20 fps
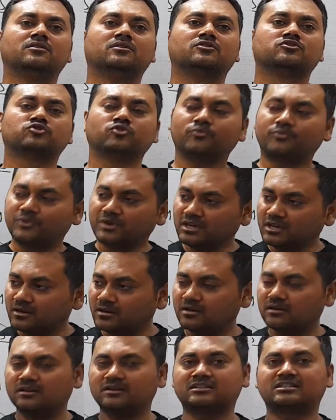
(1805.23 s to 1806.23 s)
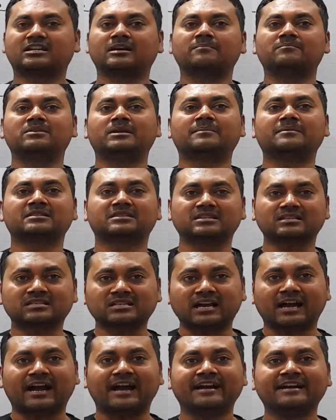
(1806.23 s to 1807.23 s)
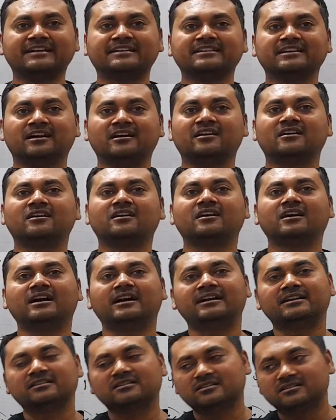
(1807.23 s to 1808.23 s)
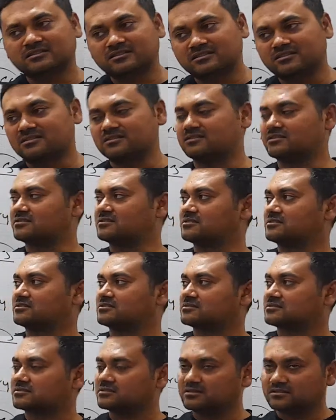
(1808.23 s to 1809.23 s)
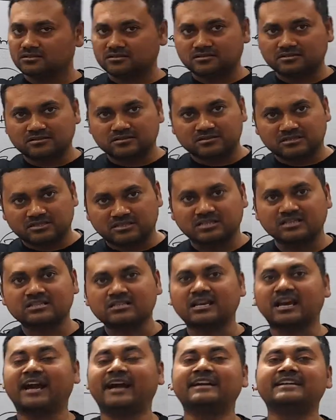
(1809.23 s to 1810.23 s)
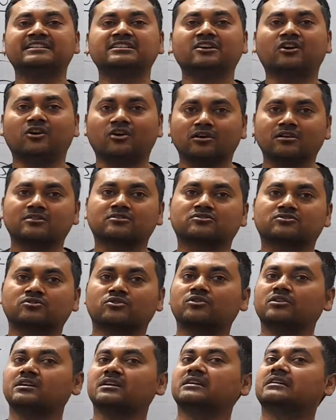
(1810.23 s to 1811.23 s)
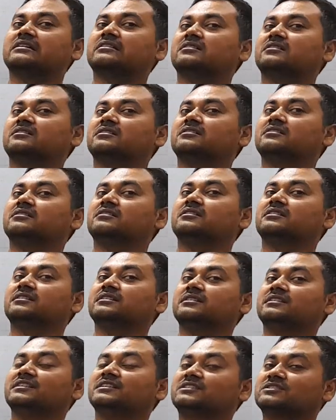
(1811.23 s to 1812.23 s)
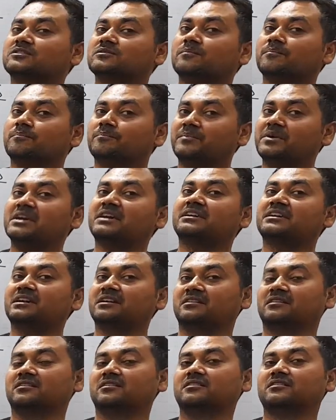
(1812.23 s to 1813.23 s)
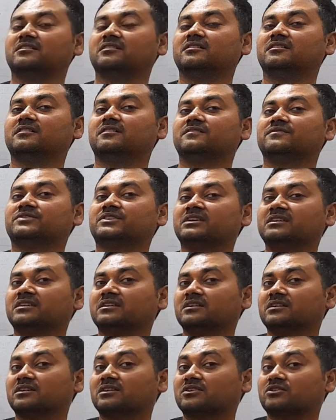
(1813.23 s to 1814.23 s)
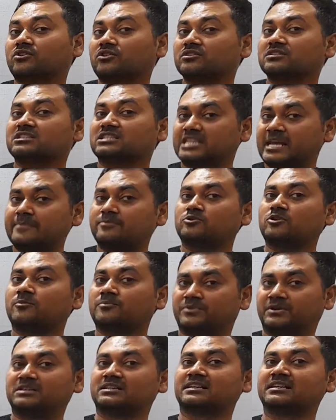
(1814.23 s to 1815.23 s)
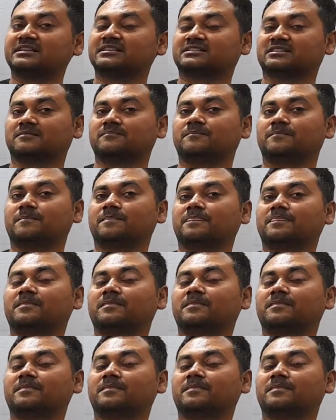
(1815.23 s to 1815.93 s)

So we developed this idea, and this idea also is making the concept of federalism